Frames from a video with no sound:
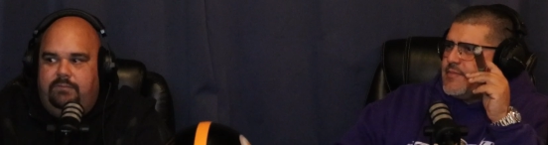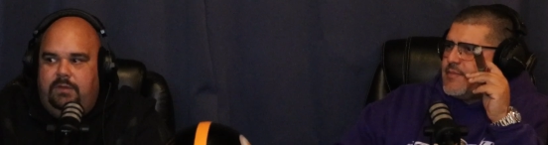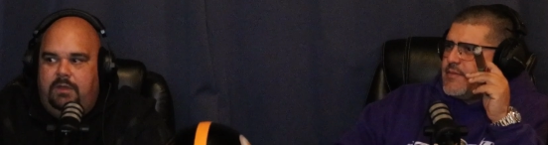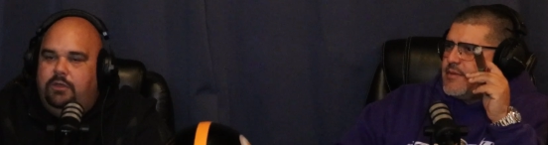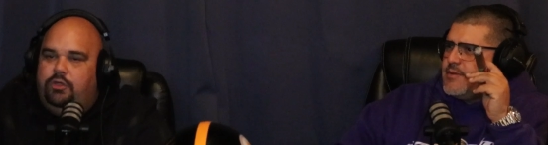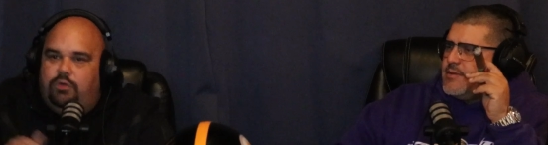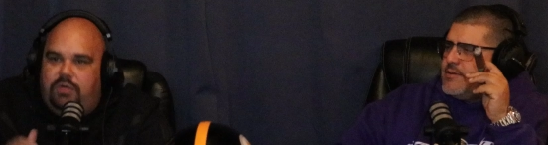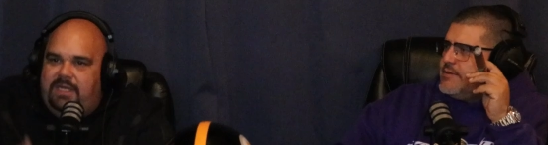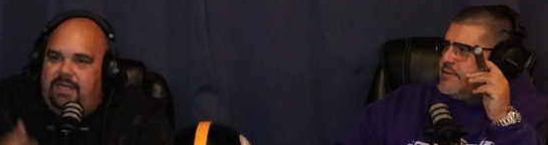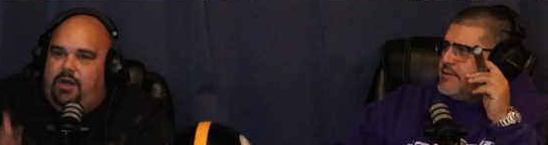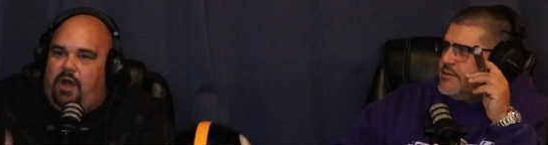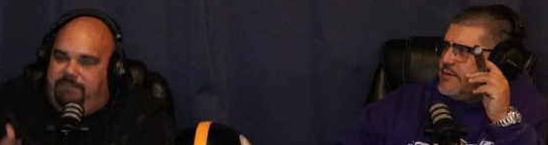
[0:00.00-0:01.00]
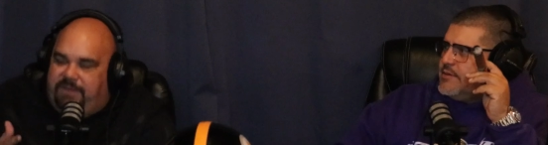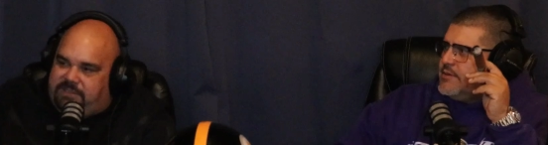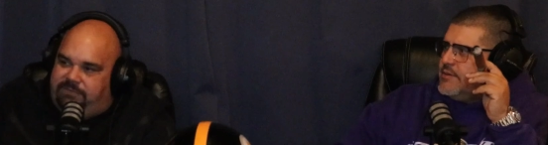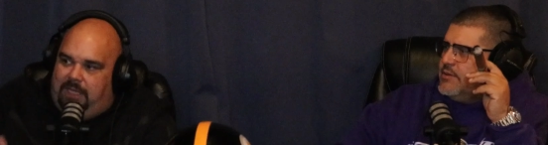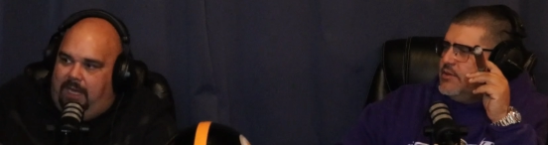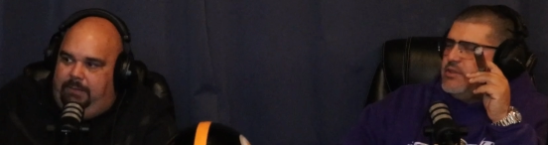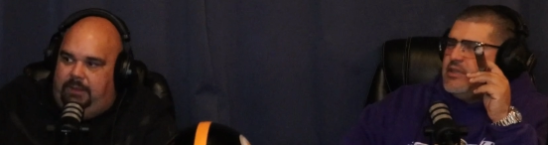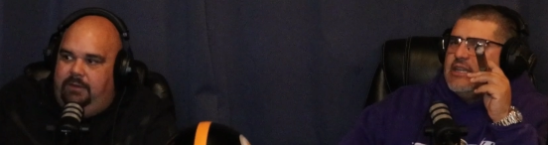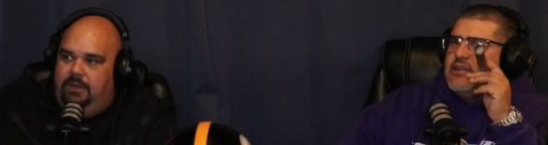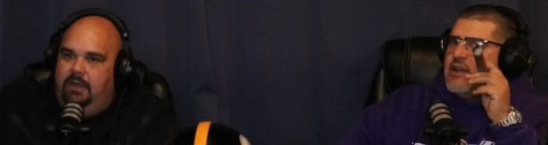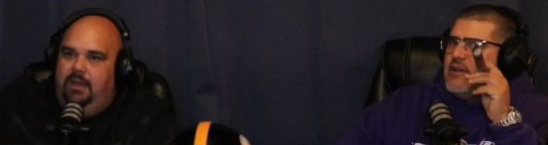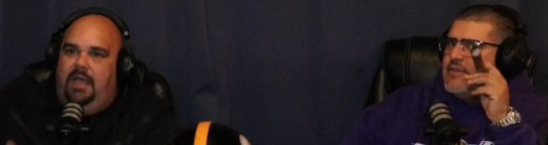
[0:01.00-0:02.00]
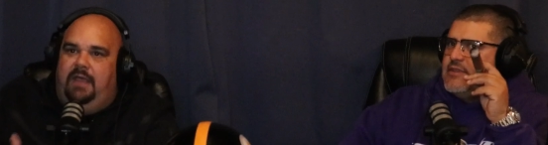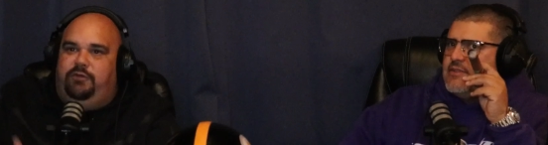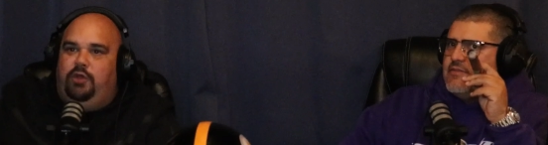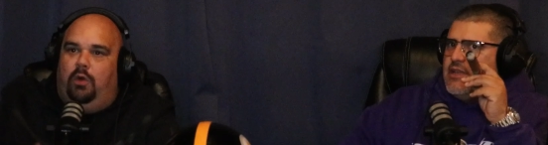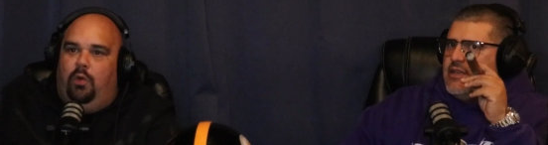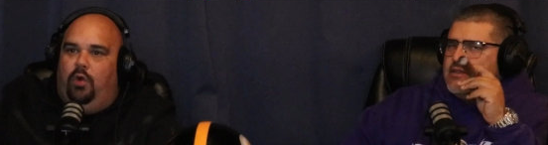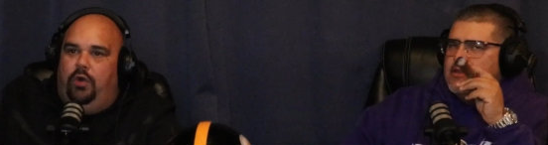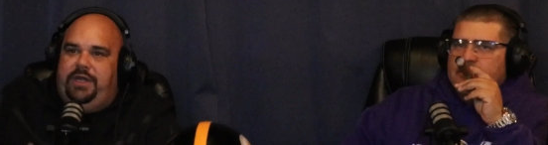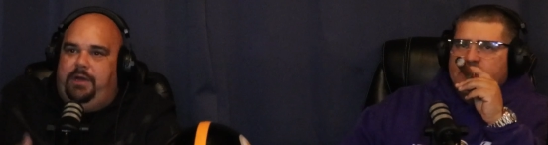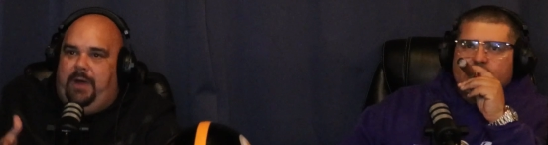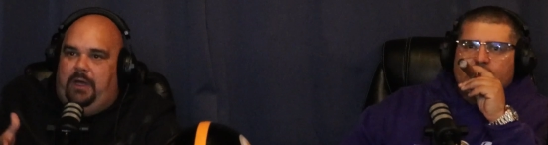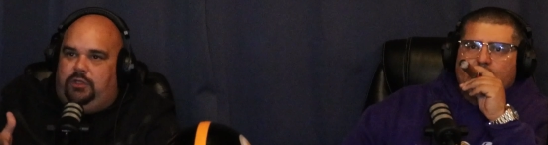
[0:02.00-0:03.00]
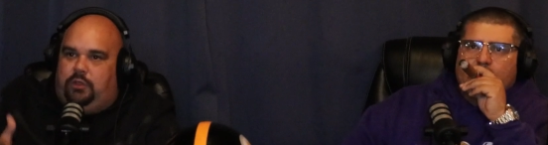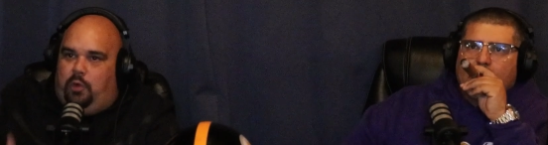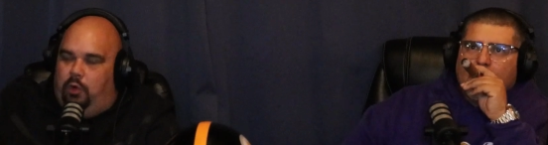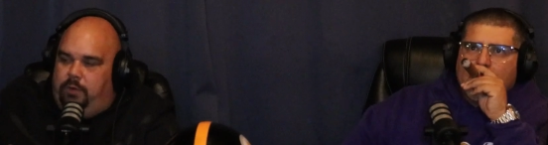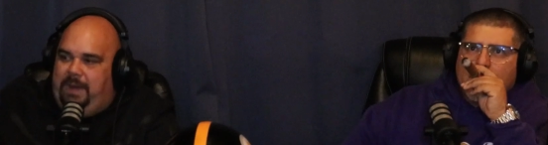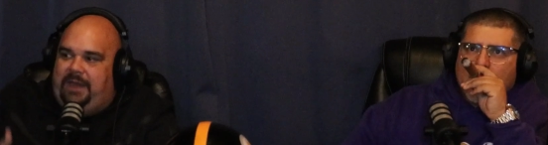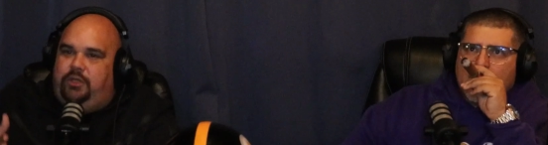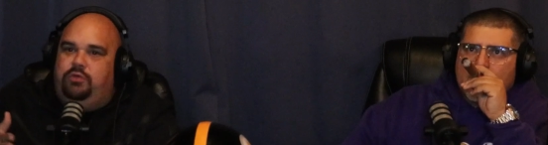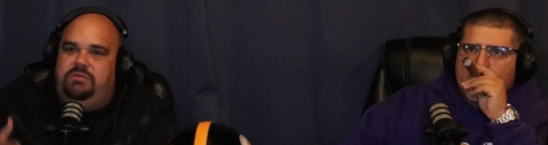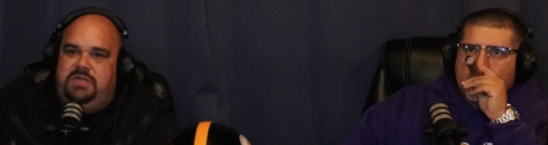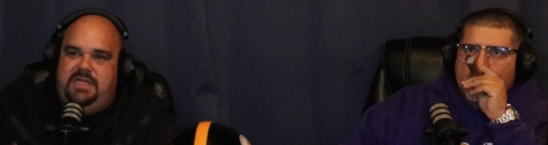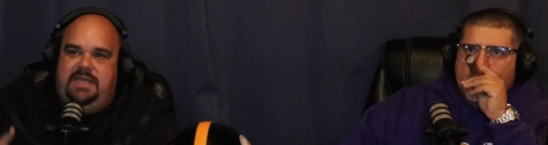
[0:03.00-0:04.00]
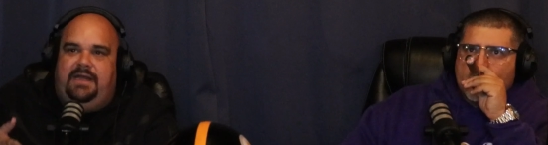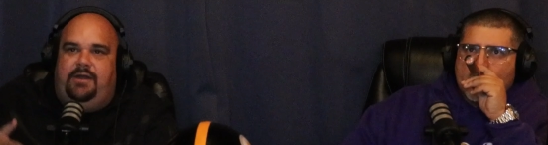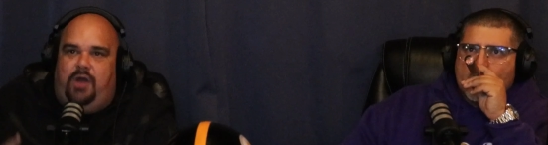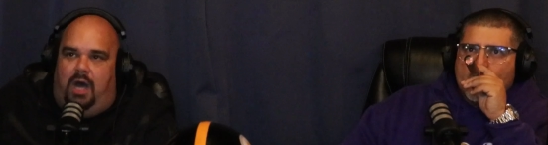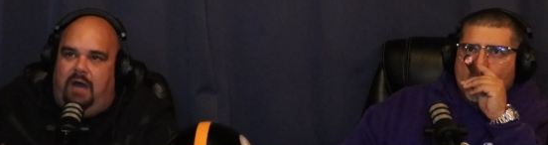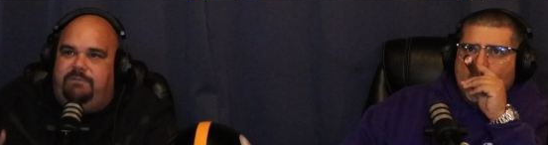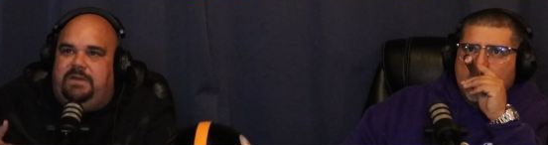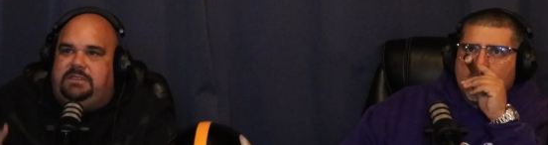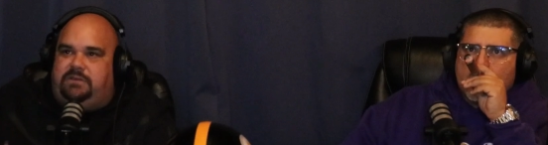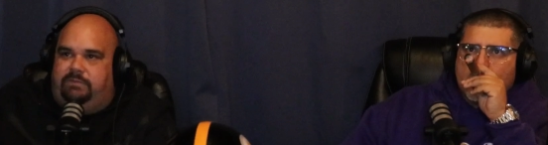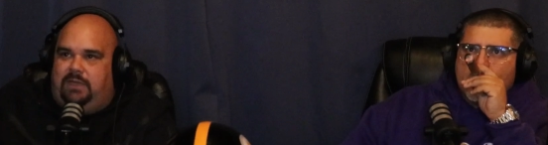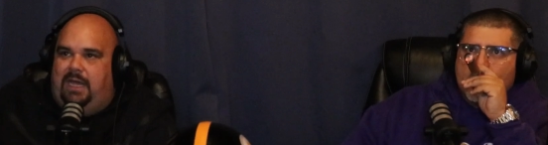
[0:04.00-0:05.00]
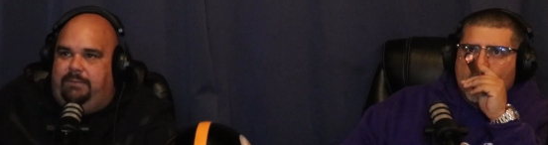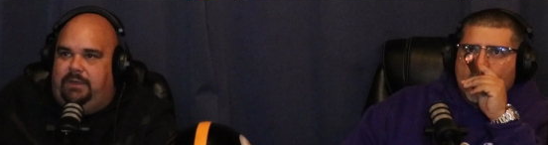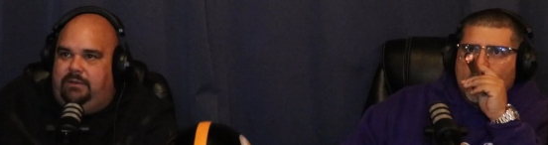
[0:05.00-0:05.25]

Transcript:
Speaker 1: You need an offensive lineman. You need an offensive lineman. If you're lineman. worried about the quarterback, you need an offensive lineman.